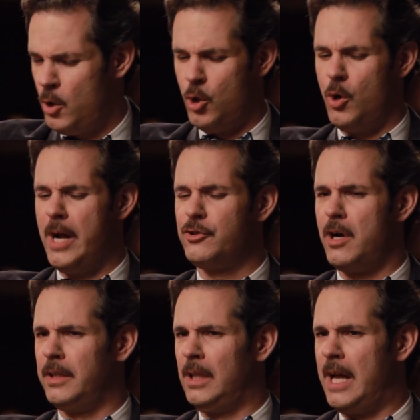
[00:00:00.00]
Oh, I
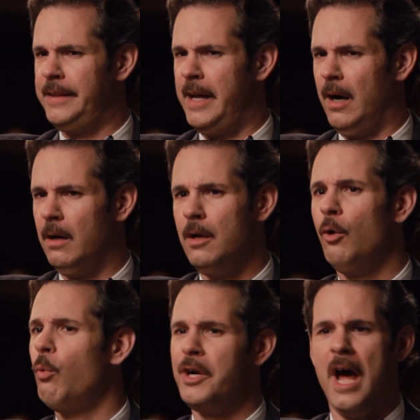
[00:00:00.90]
draw the line there. Okay.
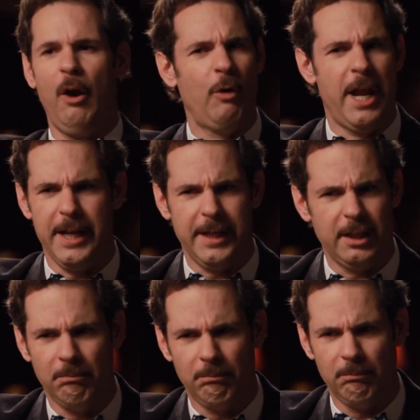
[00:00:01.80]
We're not ready.